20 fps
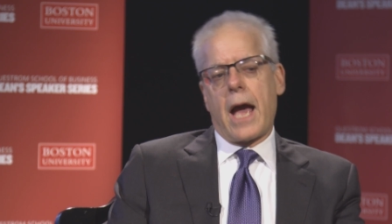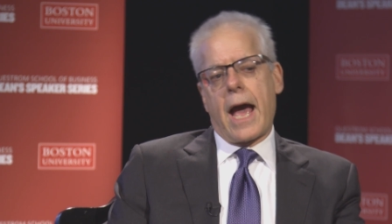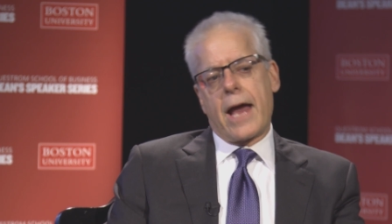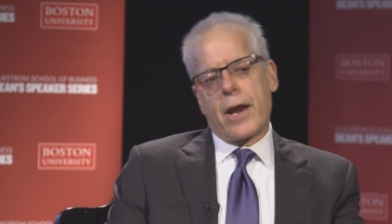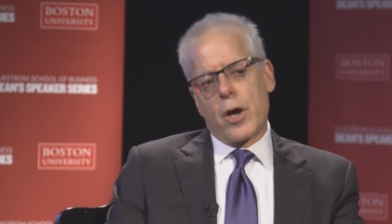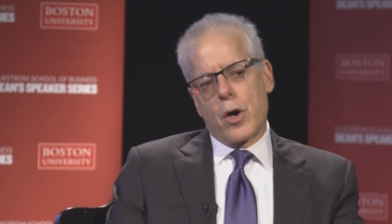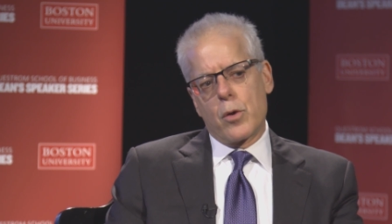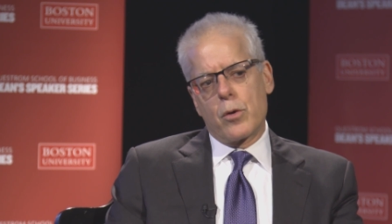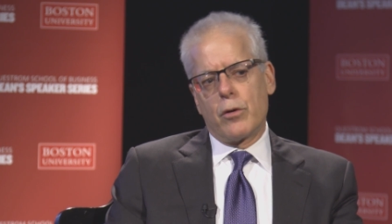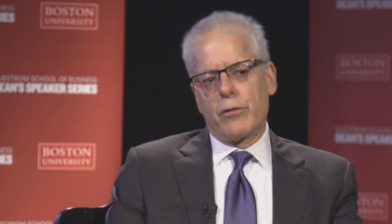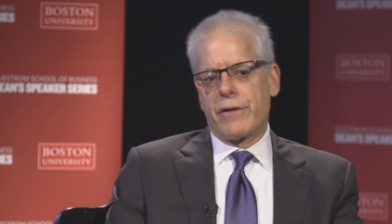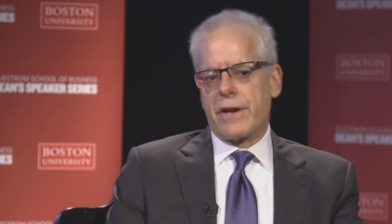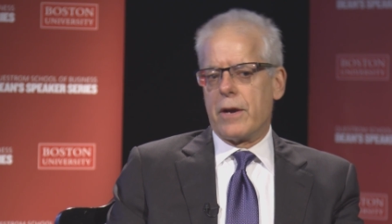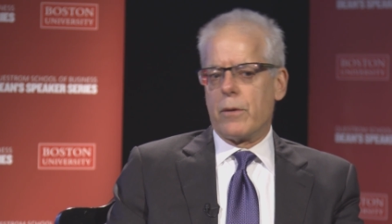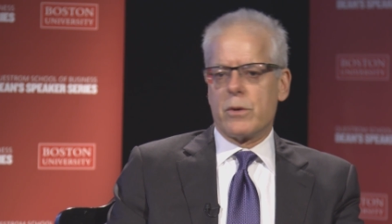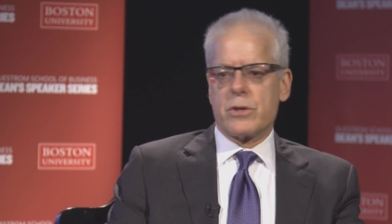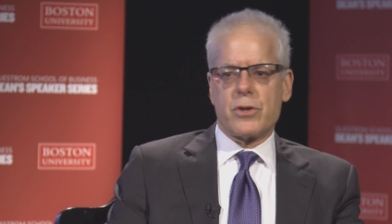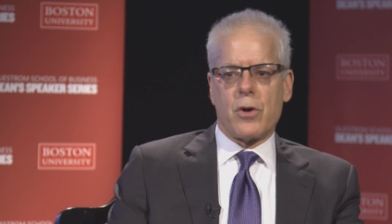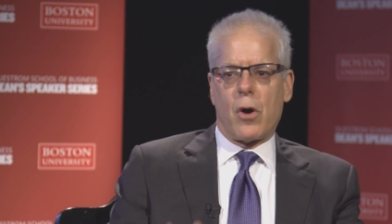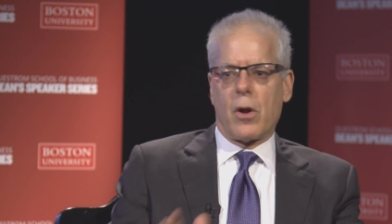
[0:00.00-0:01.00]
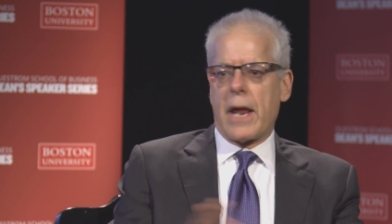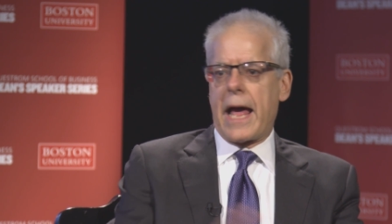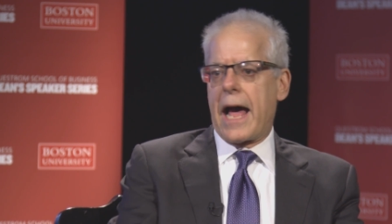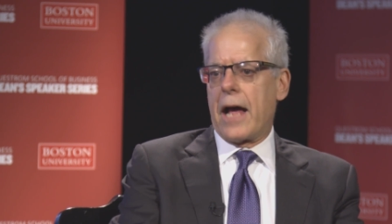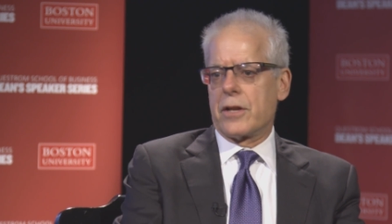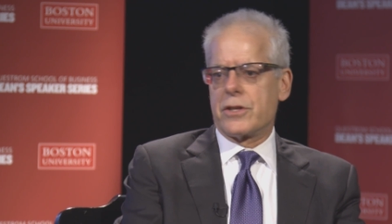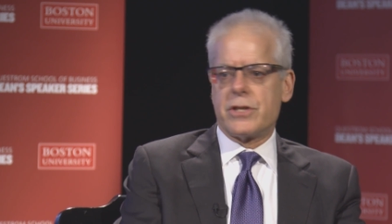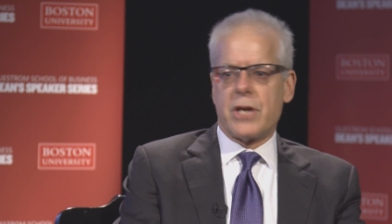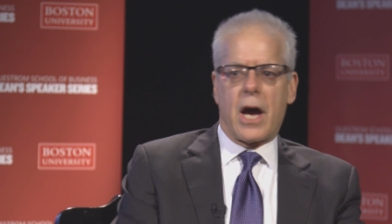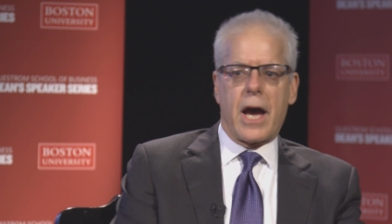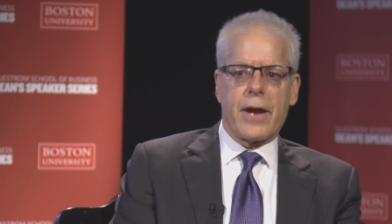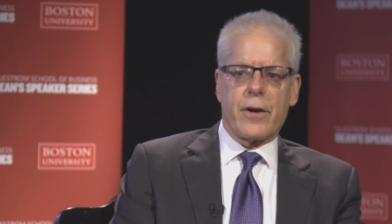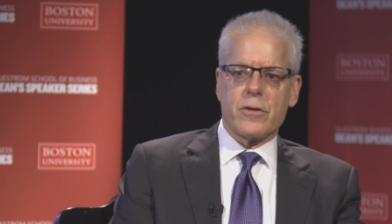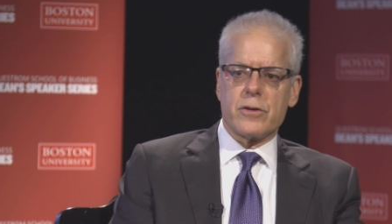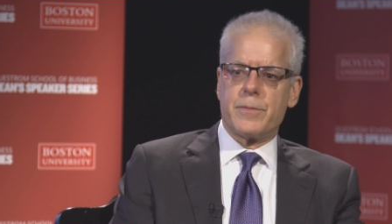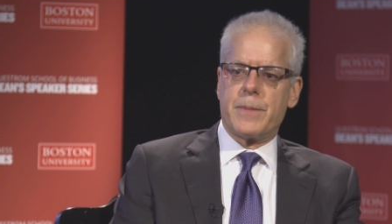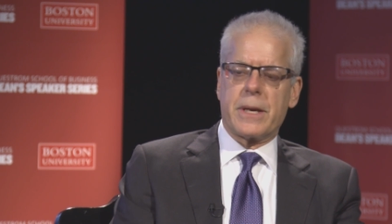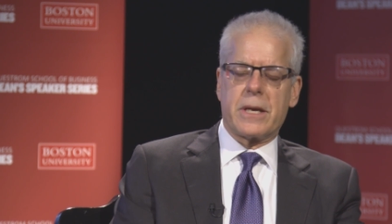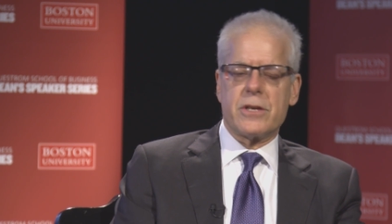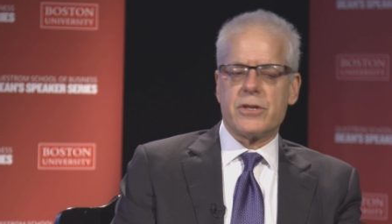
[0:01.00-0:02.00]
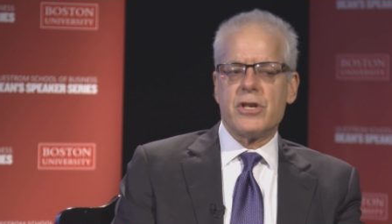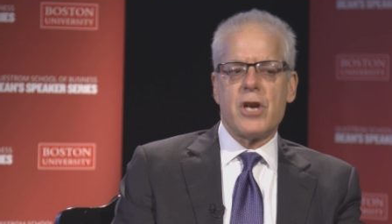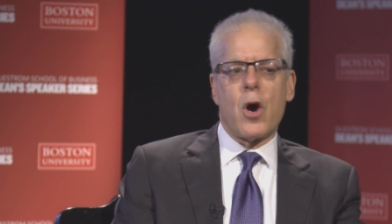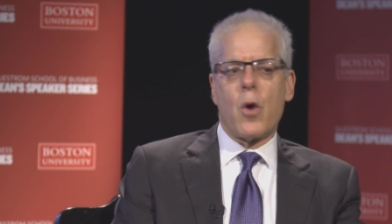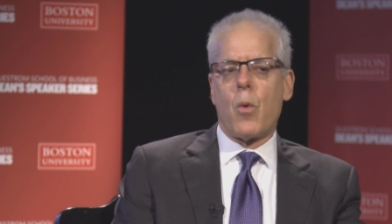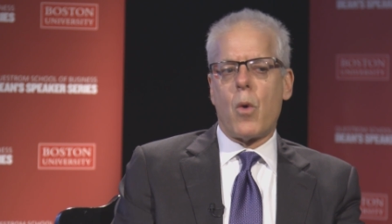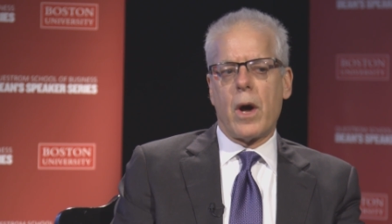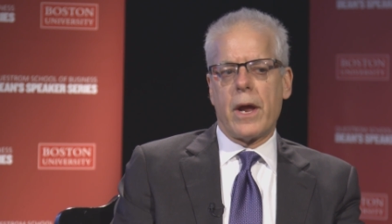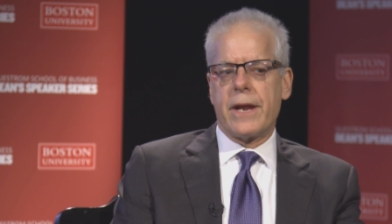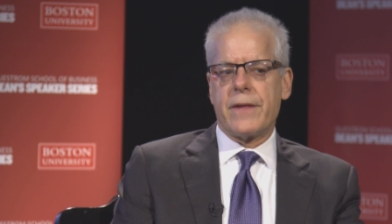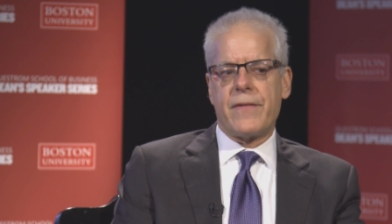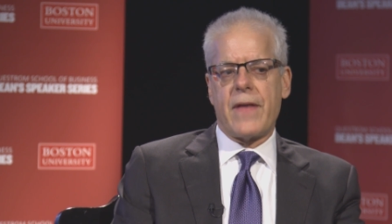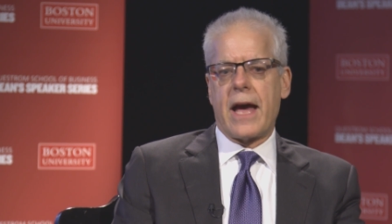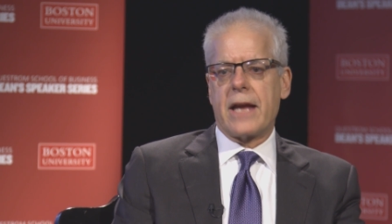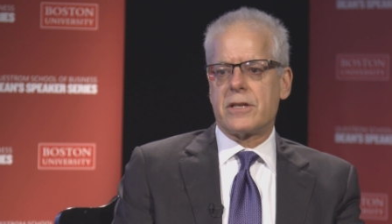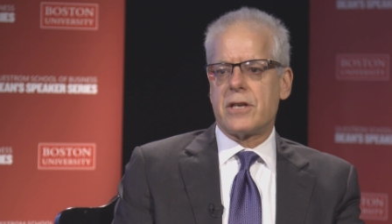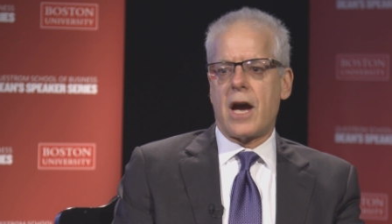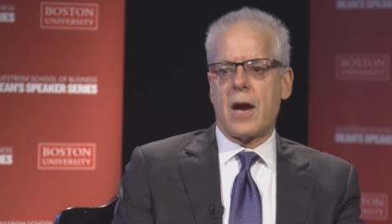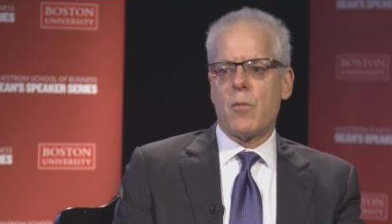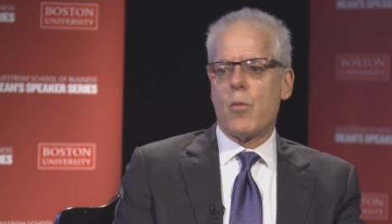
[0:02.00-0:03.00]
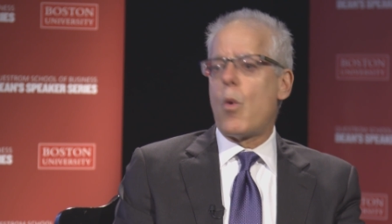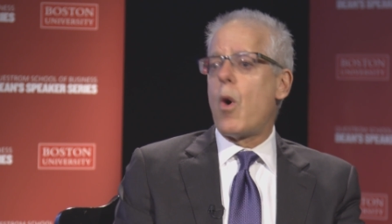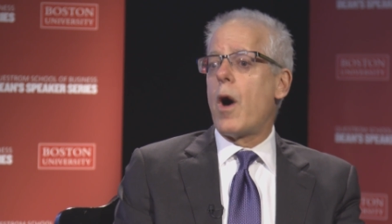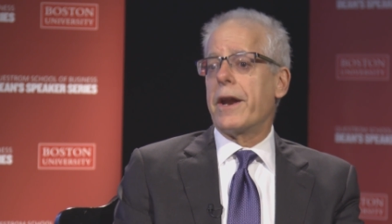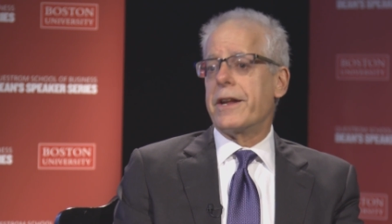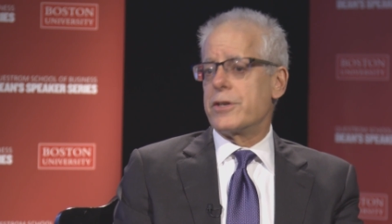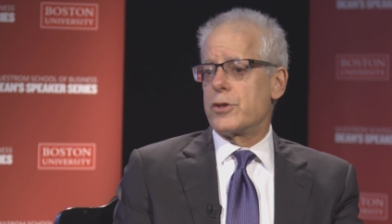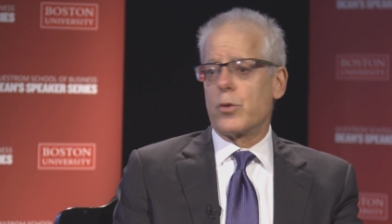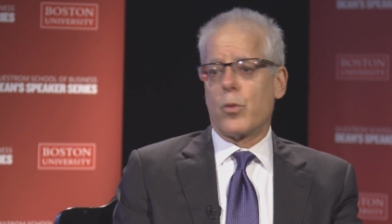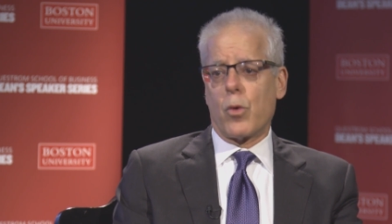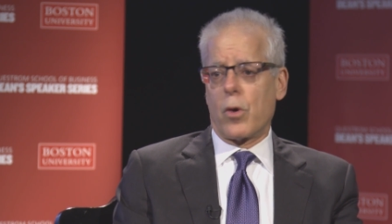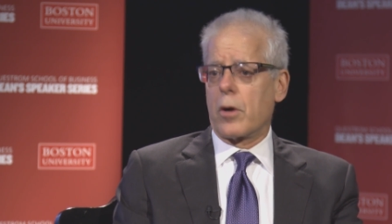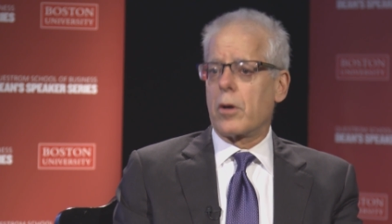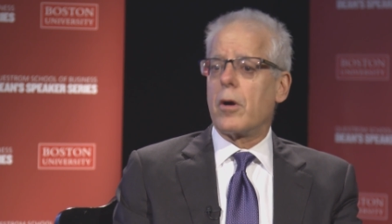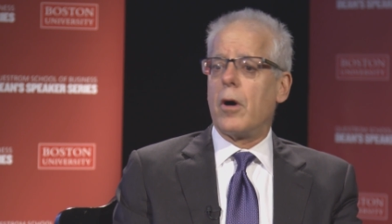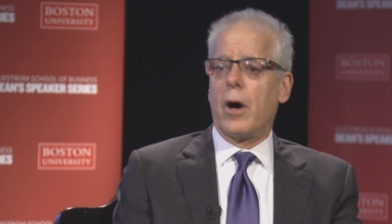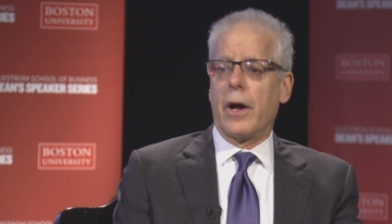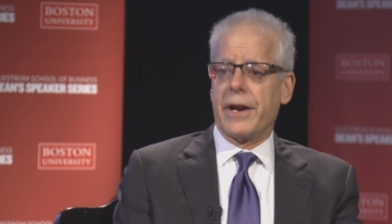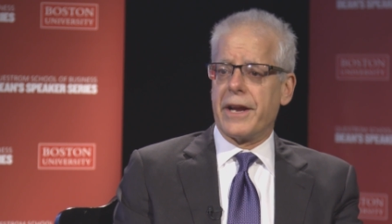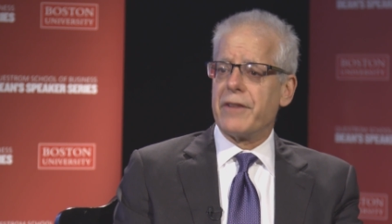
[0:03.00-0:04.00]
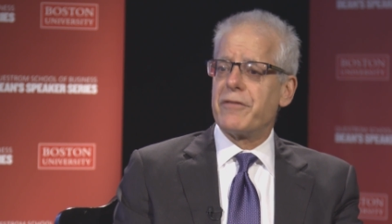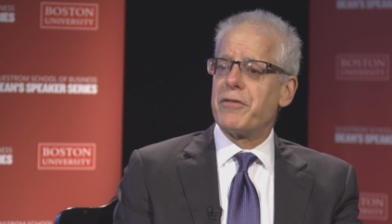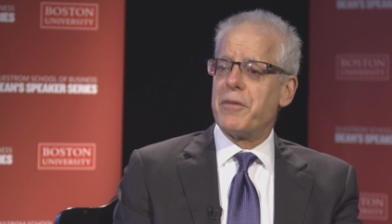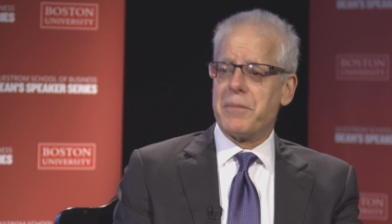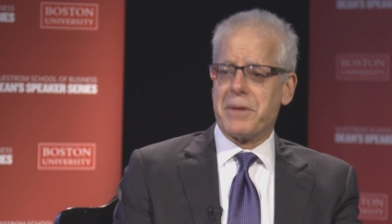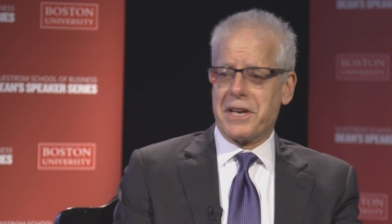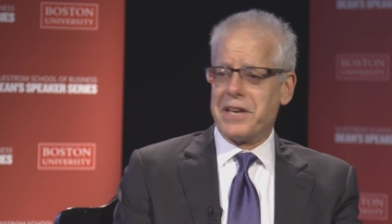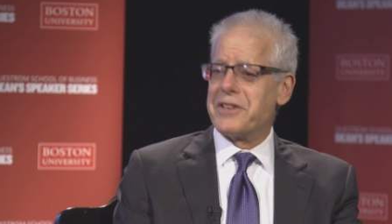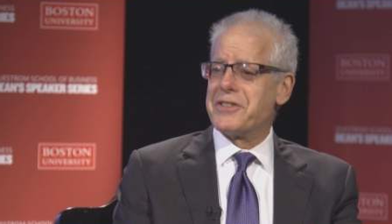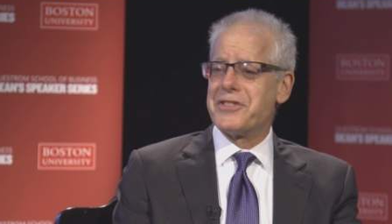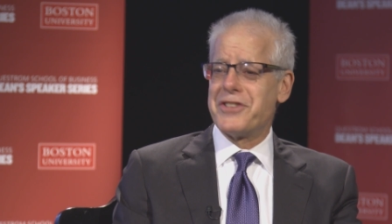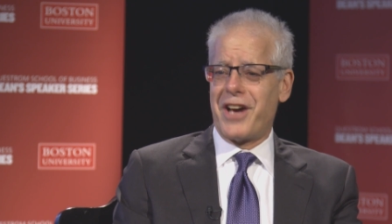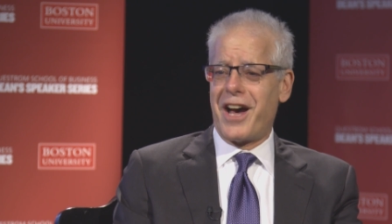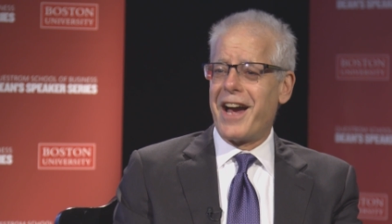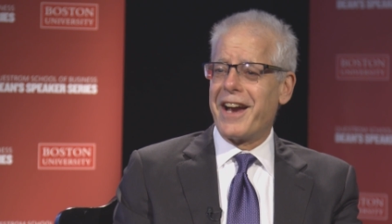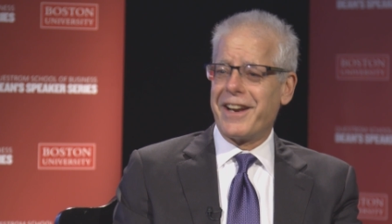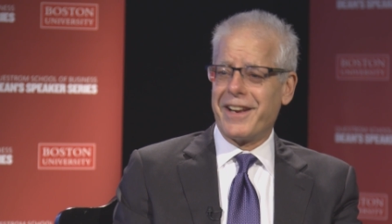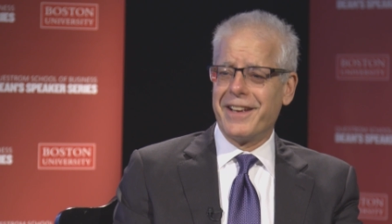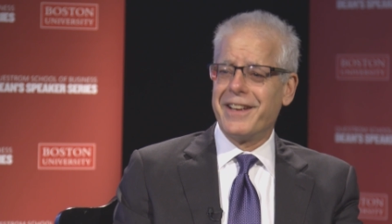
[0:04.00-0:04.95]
At Ogilvy, it was all outsiders because no one at that time wanted to work on it from the inside.